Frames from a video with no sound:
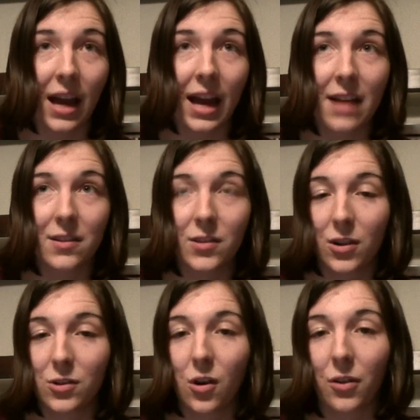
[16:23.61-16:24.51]
I had
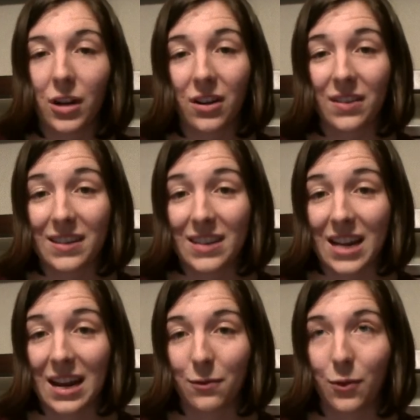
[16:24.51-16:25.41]
searched earlier in the
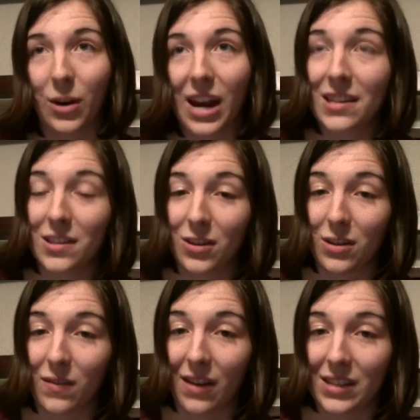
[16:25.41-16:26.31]
day for Ace
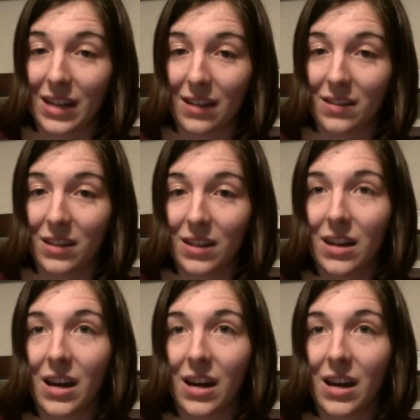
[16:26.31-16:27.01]
Attorney Valentines,